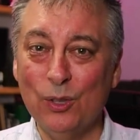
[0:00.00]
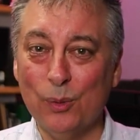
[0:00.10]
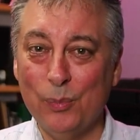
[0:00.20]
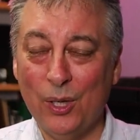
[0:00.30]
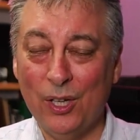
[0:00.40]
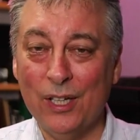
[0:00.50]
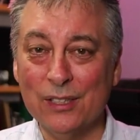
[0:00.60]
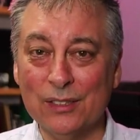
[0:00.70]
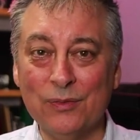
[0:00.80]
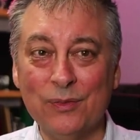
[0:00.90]
you a little
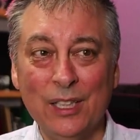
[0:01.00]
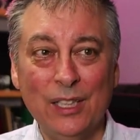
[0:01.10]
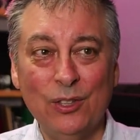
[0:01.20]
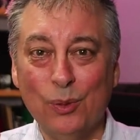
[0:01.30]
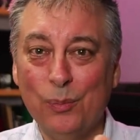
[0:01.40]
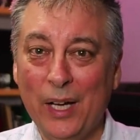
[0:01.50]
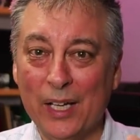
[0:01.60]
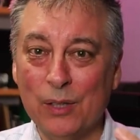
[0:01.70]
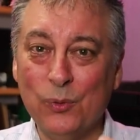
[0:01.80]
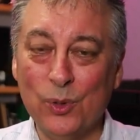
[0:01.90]
pause if you're
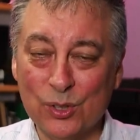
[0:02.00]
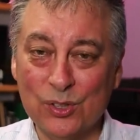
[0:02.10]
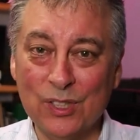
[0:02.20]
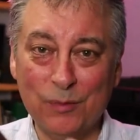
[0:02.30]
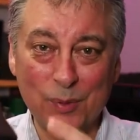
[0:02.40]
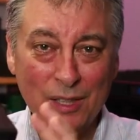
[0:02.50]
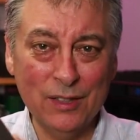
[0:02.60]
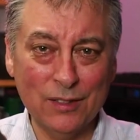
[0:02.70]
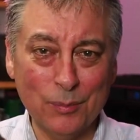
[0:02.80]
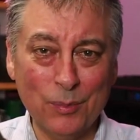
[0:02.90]
buying it for yourself
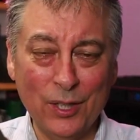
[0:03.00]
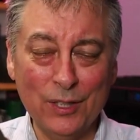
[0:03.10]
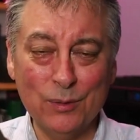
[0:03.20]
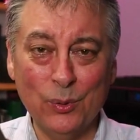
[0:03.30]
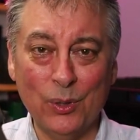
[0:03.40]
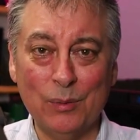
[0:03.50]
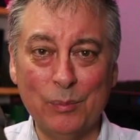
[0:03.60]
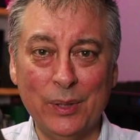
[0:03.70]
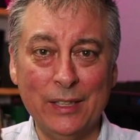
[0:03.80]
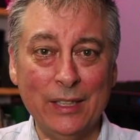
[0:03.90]
because of the price
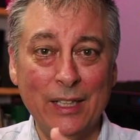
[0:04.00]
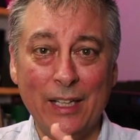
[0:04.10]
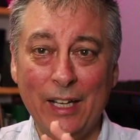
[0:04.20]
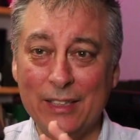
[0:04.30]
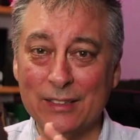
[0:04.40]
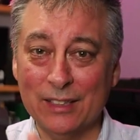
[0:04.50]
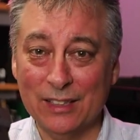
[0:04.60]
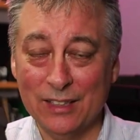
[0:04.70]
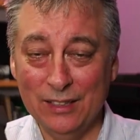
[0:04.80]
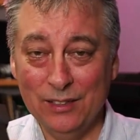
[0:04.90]
point. But as a
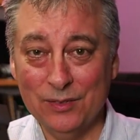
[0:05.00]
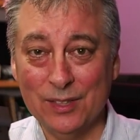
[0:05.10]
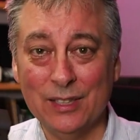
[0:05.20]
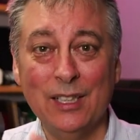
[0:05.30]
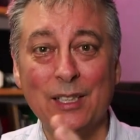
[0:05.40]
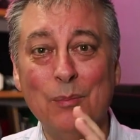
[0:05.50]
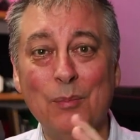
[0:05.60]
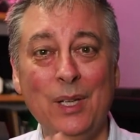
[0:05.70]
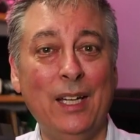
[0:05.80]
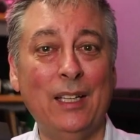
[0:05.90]
gift,
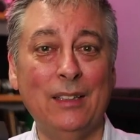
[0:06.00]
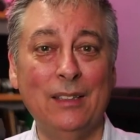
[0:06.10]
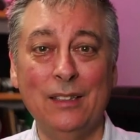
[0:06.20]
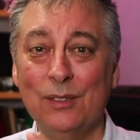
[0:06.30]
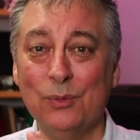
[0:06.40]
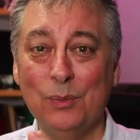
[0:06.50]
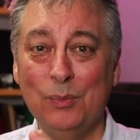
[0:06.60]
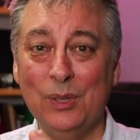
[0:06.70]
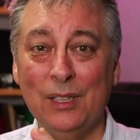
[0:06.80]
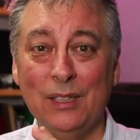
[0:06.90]
man, this
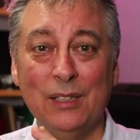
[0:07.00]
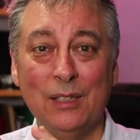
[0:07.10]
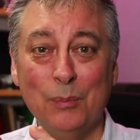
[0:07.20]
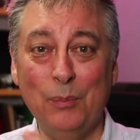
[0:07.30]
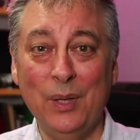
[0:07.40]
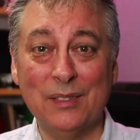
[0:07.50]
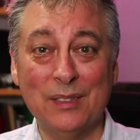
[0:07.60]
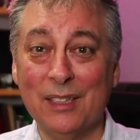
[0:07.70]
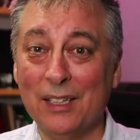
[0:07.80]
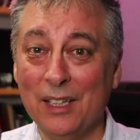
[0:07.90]
would be the
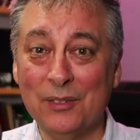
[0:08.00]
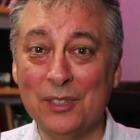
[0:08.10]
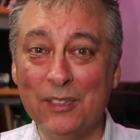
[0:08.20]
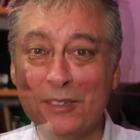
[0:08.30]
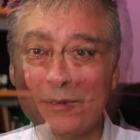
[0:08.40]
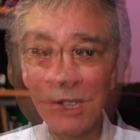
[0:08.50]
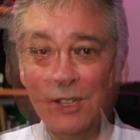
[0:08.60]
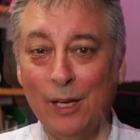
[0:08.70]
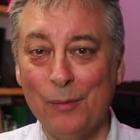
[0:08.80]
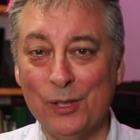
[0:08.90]
best thing ever. So
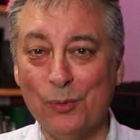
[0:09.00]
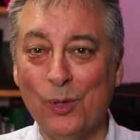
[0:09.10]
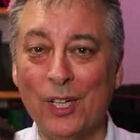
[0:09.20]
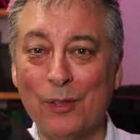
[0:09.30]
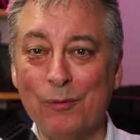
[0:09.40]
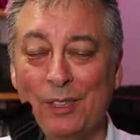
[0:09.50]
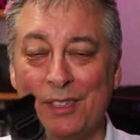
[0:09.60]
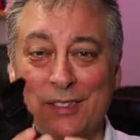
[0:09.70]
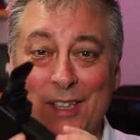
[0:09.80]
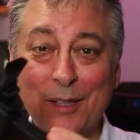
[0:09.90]
I don't know how much more I can
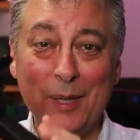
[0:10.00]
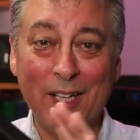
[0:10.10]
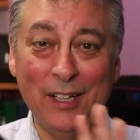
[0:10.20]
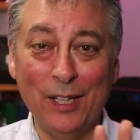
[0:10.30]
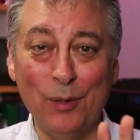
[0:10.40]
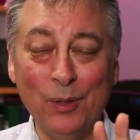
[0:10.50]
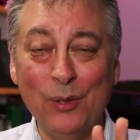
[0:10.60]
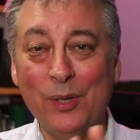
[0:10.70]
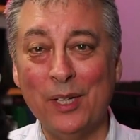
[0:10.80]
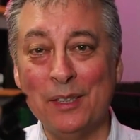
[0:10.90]
really say about an air
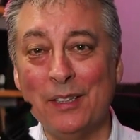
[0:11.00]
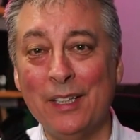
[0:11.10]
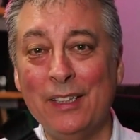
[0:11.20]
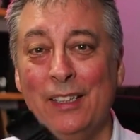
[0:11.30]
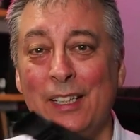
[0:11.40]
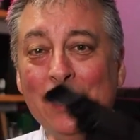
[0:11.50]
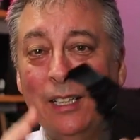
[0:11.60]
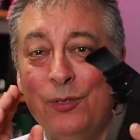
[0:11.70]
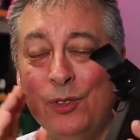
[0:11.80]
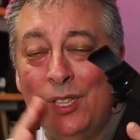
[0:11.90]
blower other than
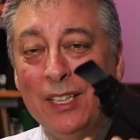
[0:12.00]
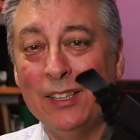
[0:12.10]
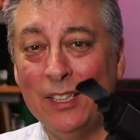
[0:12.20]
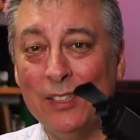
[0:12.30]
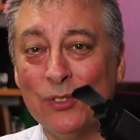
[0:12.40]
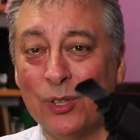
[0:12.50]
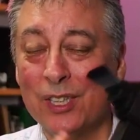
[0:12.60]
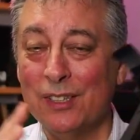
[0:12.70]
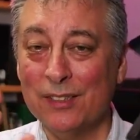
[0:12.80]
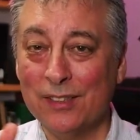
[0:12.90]
if you get this
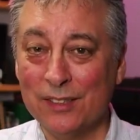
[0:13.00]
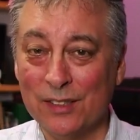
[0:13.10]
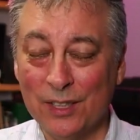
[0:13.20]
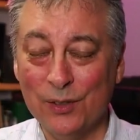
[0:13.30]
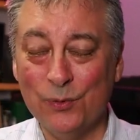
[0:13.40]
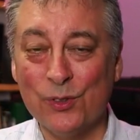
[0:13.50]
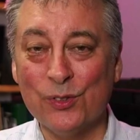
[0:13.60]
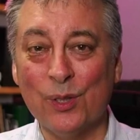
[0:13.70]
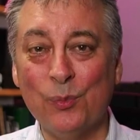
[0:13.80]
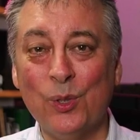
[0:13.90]
or get this as a gift
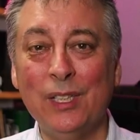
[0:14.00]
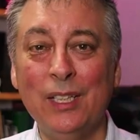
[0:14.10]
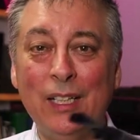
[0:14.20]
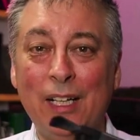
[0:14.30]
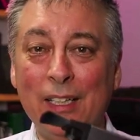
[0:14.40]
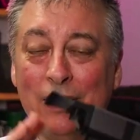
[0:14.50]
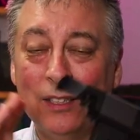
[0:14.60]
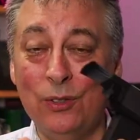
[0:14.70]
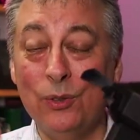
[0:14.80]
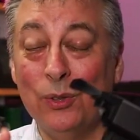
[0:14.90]
for someone, I
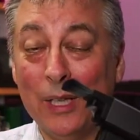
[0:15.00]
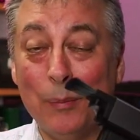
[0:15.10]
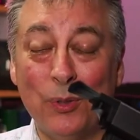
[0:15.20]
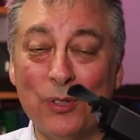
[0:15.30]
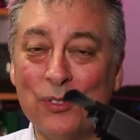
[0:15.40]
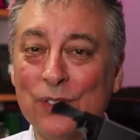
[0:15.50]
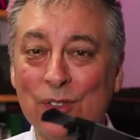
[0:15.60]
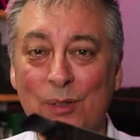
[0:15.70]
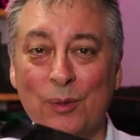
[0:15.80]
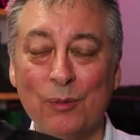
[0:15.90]
think you or that person
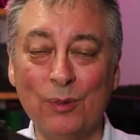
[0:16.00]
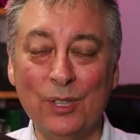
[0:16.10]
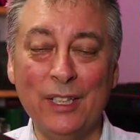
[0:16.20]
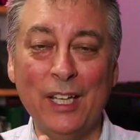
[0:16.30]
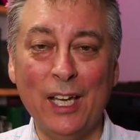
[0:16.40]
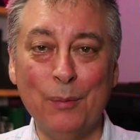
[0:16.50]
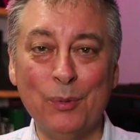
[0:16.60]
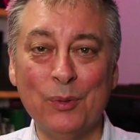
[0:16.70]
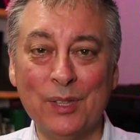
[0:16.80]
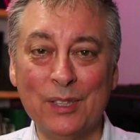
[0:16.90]
is going to be really
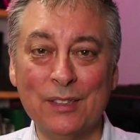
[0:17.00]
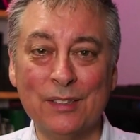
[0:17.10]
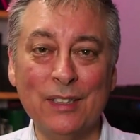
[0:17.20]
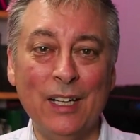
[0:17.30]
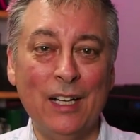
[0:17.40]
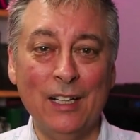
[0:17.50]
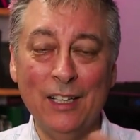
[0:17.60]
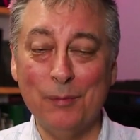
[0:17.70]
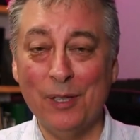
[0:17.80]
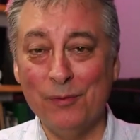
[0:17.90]
happy with this.
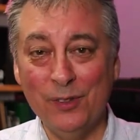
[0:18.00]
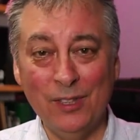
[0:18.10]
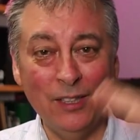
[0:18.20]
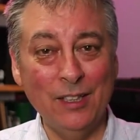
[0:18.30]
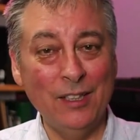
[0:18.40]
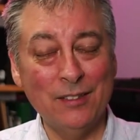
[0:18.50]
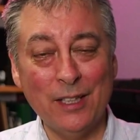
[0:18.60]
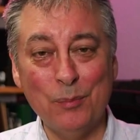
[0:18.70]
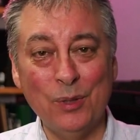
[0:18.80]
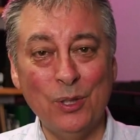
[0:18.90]
I'll have my affiliate links
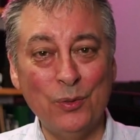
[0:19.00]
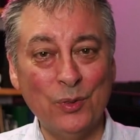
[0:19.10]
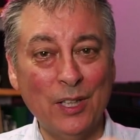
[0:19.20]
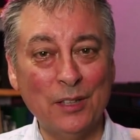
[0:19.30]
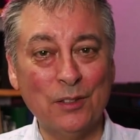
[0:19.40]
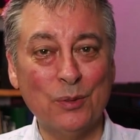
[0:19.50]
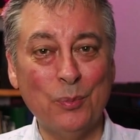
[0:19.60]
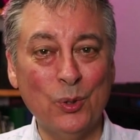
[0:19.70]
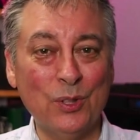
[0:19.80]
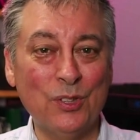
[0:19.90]
down below if you'd like to
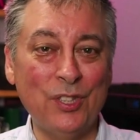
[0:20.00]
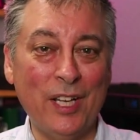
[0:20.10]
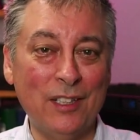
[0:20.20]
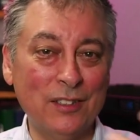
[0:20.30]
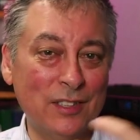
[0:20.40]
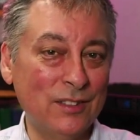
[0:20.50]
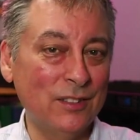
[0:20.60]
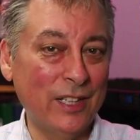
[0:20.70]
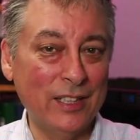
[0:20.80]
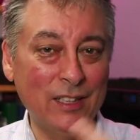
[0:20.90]
support the channel,
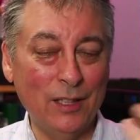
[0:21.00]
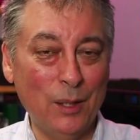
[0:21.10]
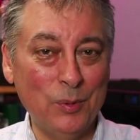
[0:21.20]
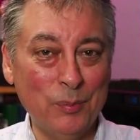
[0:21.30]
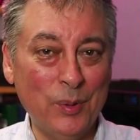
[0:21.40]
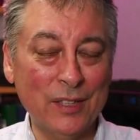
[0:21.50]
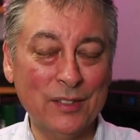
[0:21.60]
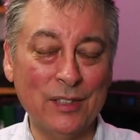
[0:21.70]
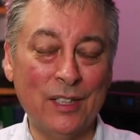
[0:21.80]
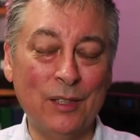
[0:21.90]
because, you know, I get a couple
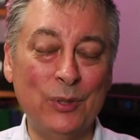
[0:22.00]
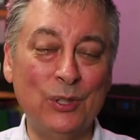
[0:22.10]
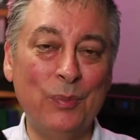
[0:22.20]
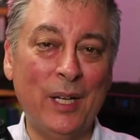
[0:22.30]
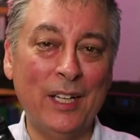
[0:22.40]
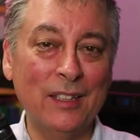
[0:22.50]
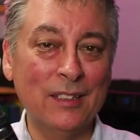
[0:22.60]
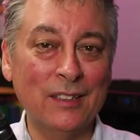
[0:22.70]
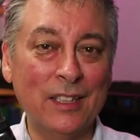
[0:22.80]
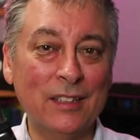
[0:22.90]
bucks when you buy
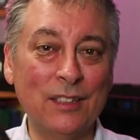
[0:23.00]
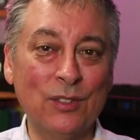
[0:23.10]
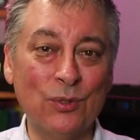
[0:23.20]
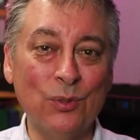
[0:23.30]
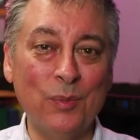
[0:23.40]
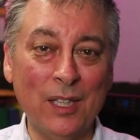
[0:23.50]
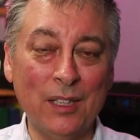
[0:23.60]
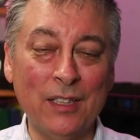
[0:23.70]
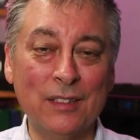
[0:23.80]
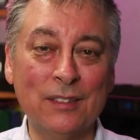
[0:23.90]
things like this through my
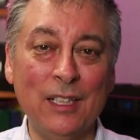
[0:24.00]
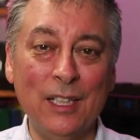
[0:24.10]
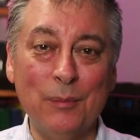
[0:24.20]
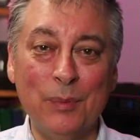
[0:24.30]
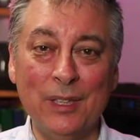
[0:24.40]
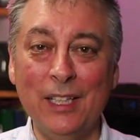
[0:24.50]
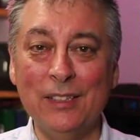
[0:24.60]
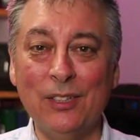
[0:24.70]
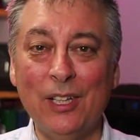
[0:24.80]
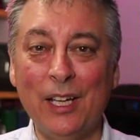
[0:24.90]
links. But
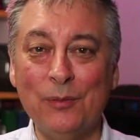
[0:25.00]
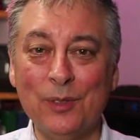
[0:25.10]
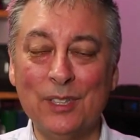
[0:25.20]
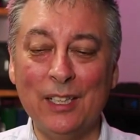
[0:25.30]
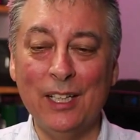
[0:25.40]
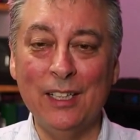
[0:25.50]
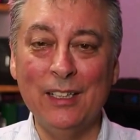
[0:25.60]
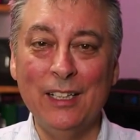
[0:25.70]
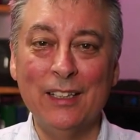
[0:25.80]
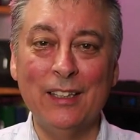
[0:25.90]
that's all I have for
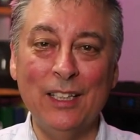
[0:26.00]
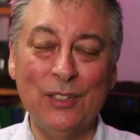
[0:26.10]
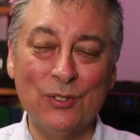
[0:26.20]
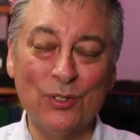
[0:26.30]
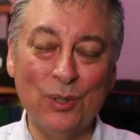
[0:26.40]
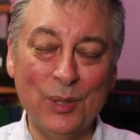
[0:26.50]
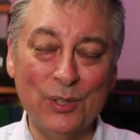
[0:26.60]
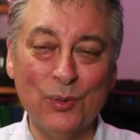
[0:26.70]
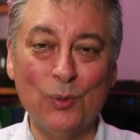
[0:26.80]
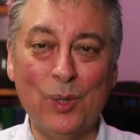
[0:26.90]
today. Thank you so
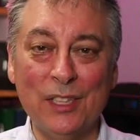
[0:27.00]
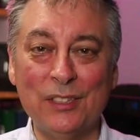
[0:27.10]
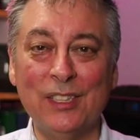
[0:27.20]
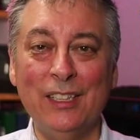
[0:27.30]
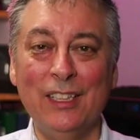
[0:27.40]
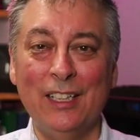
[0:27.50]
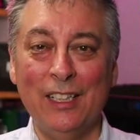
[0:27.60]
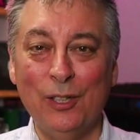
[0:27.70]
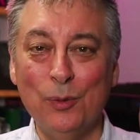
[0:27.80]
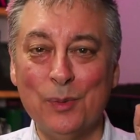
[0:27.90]
much for watching,
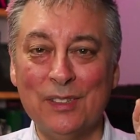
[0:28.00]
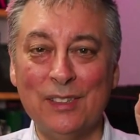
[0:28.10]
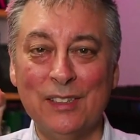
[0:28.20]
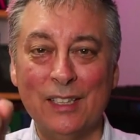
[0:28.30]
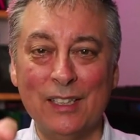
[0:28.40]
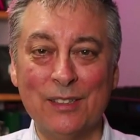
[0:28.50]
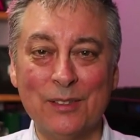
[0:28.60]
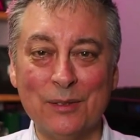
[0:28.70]
and I hope to see you again